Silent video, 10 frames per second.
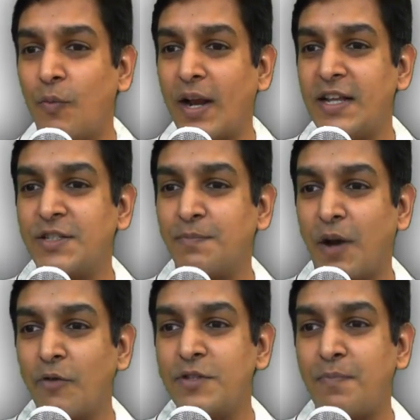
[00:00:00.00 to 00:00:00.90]
One is
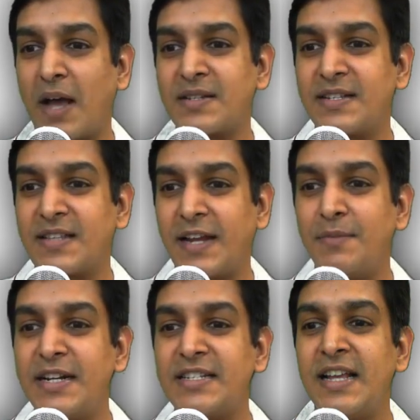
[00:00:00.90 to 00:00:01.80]
browse past
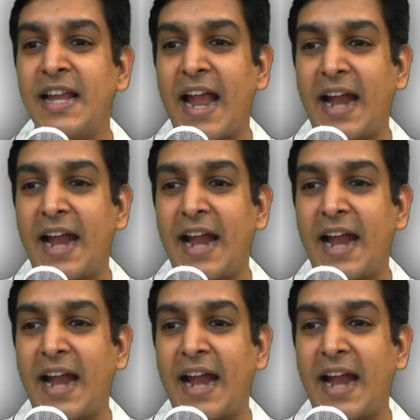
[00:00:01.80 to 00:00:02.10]
assignments,